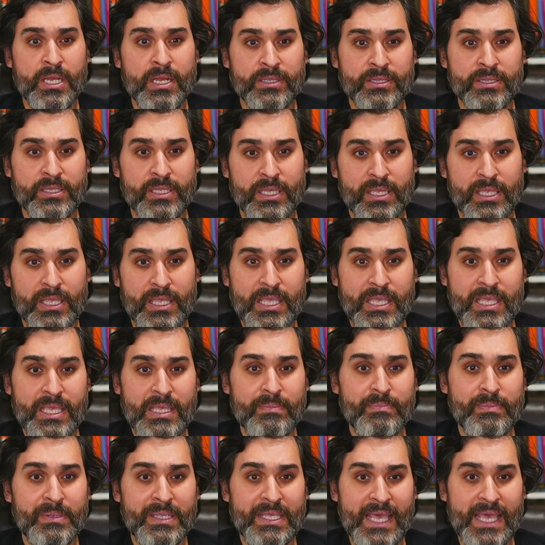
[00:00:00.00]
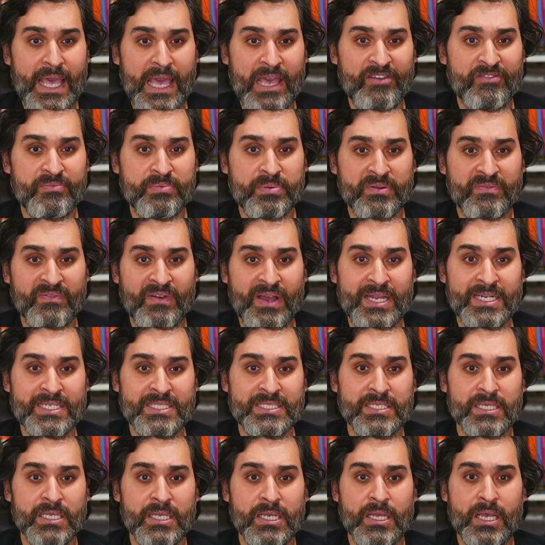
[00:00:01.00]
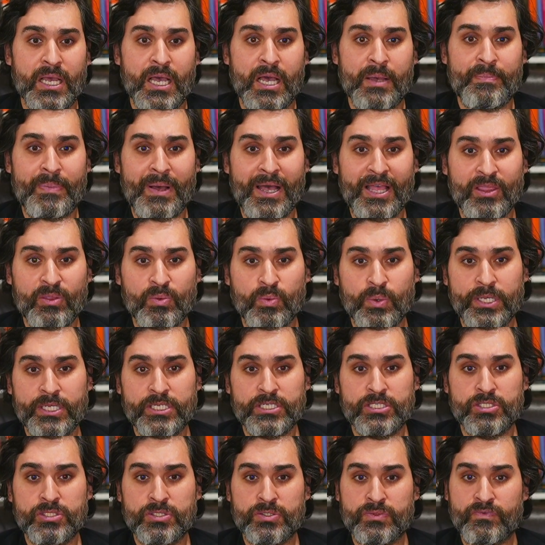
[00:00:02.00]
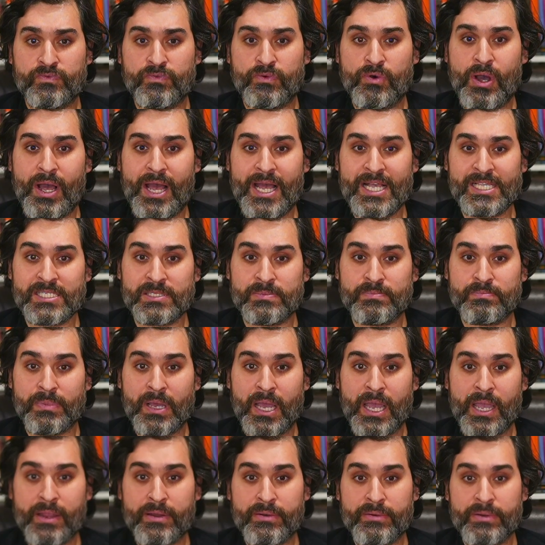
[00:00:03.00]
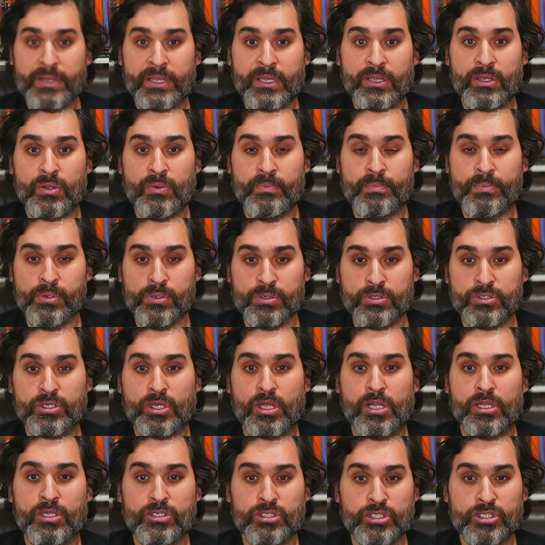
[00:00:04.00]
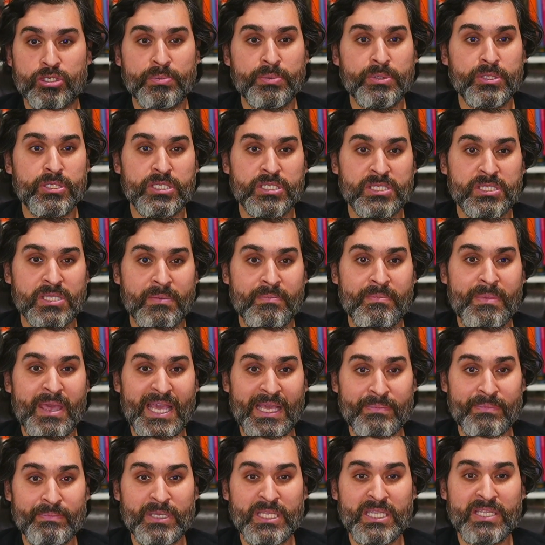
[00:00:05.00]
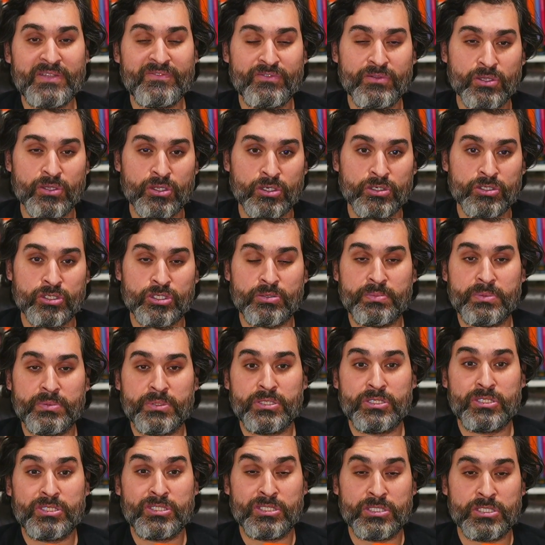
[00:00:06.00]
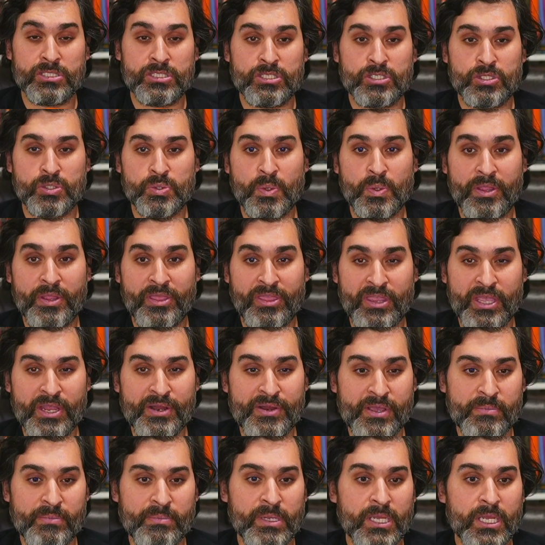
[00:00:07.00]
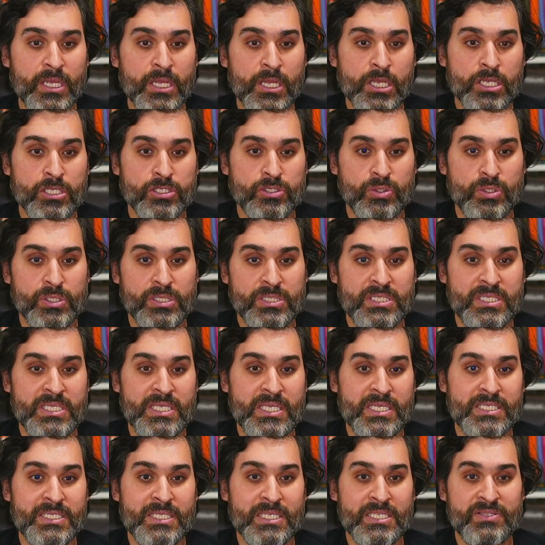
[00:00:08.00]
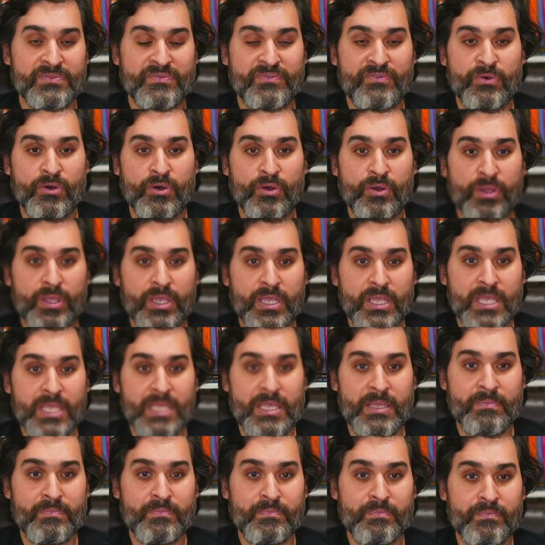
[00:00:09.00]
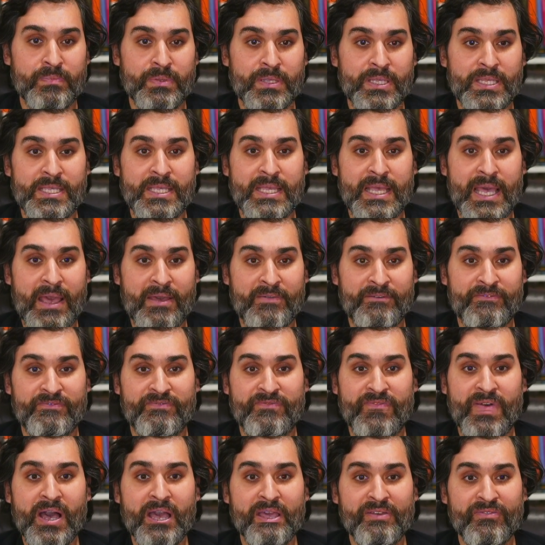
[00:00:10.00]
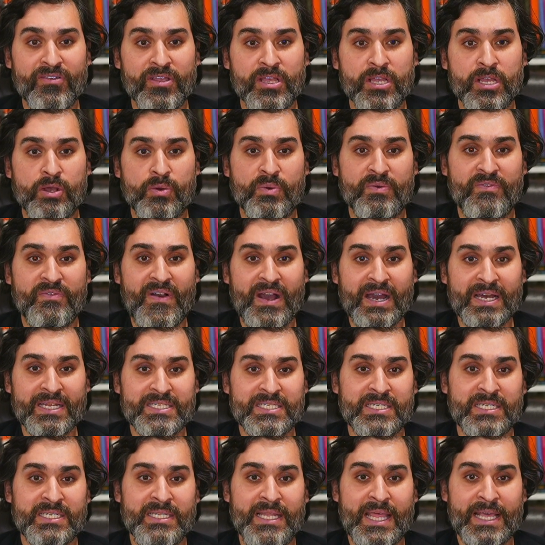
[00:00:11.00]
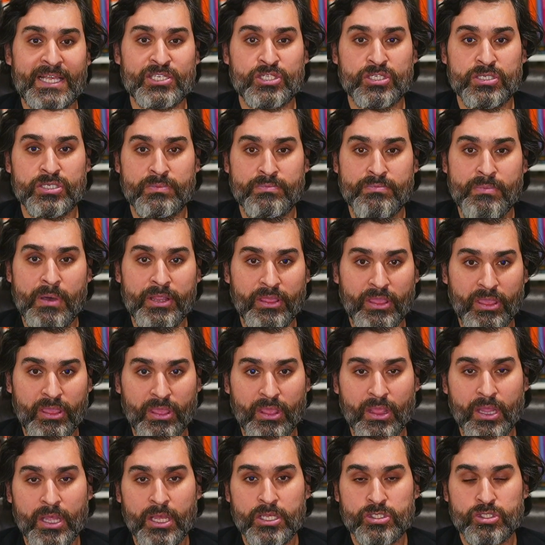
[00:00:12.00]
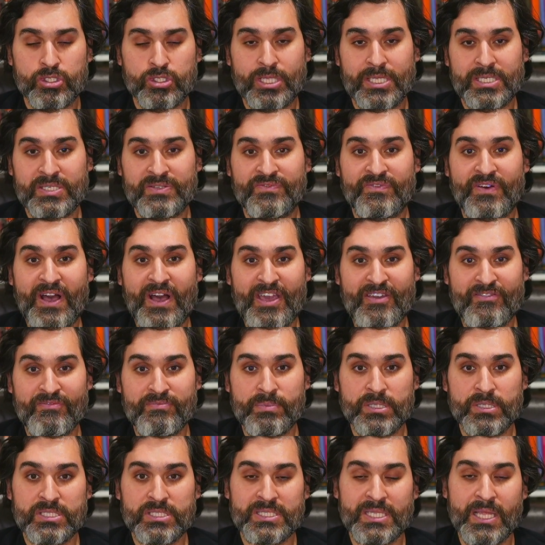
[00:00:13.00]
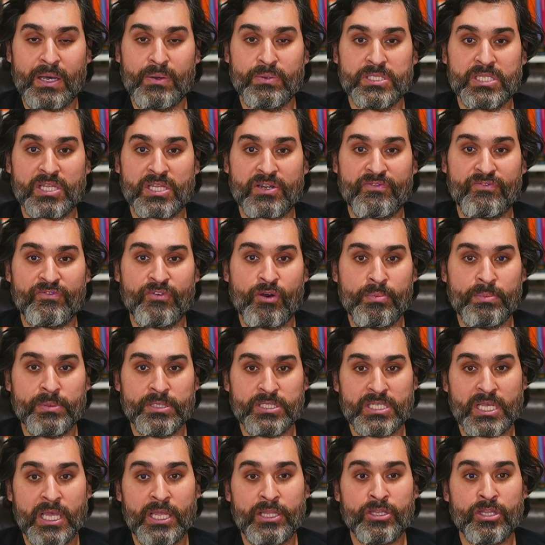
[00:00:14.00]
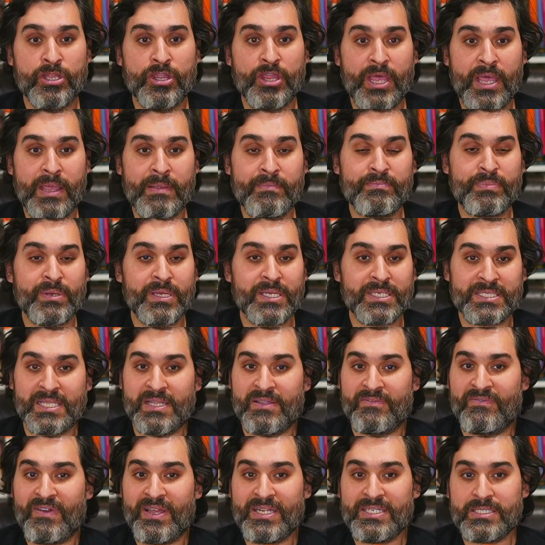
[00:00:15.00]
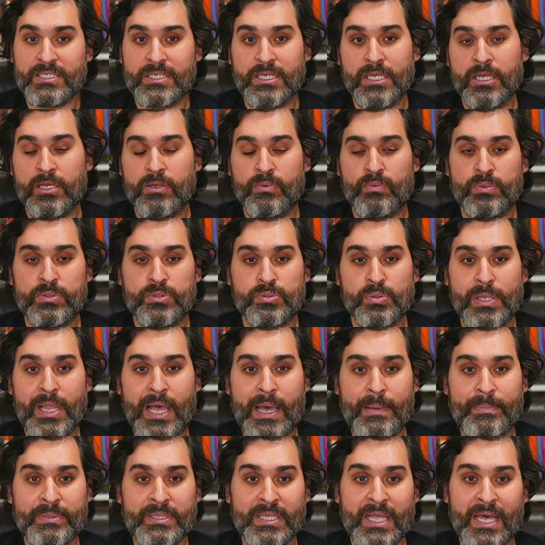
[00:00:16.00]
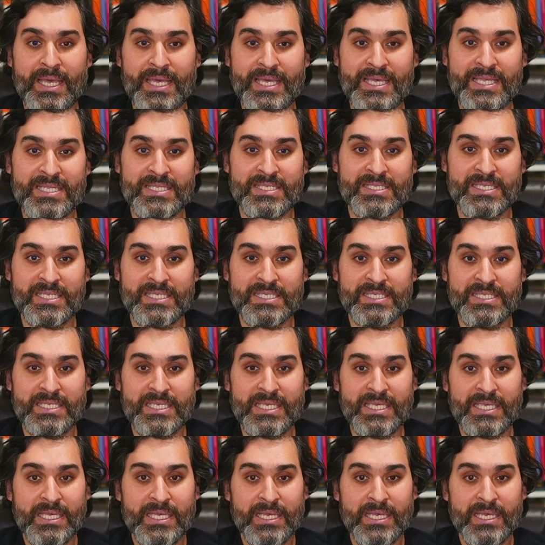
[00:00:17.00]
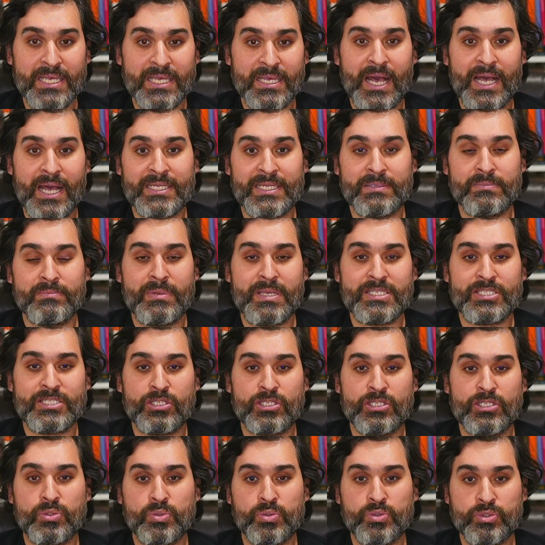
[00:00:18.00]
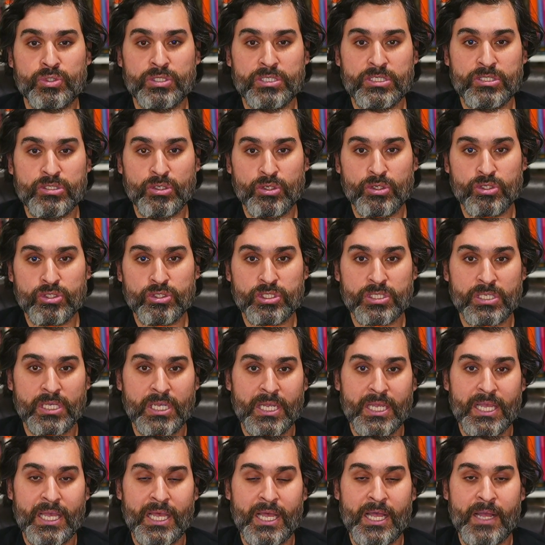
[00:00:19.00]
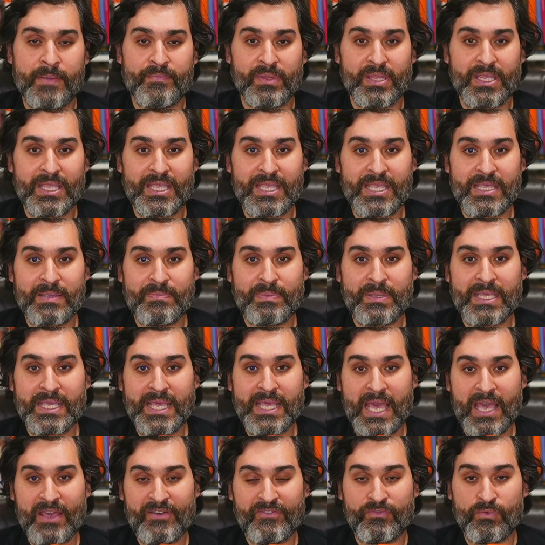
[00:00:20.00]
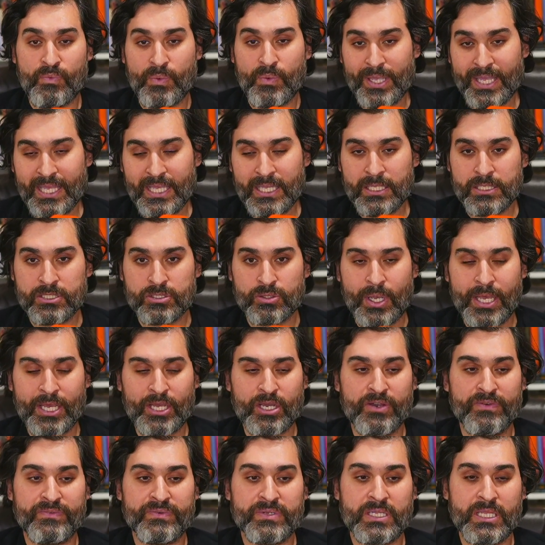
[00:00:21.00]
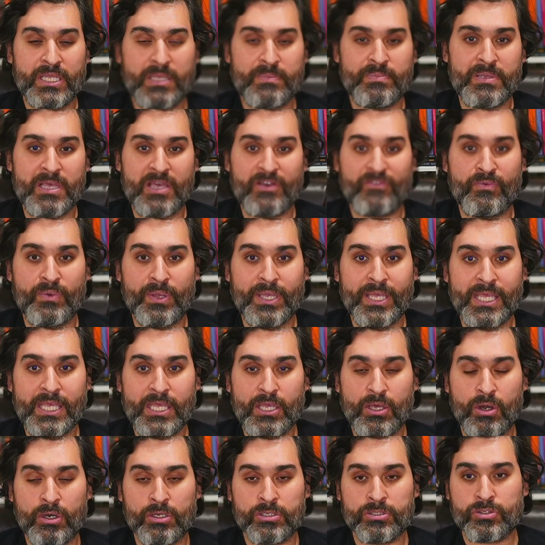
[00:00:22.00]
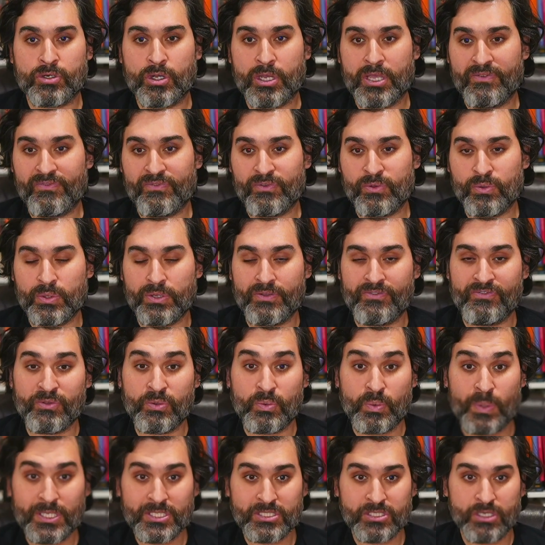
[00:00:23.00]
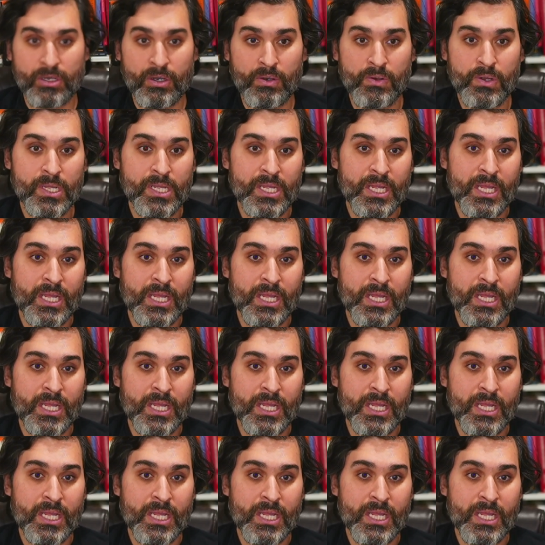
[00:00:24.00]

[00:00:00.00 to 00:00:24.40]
The EPF provides a pathway for aspiring protocol contributors to make meaningful contributions to Ethereum. So it says for EPF5, we've added an extra month, so that's 5 months now instead of 4 months. Another in-person event which will happen at ETHCC, and amazing new resource, EPF Wiki. So I covered the EPF Wiki on Rocket Fuel a few weeks ago.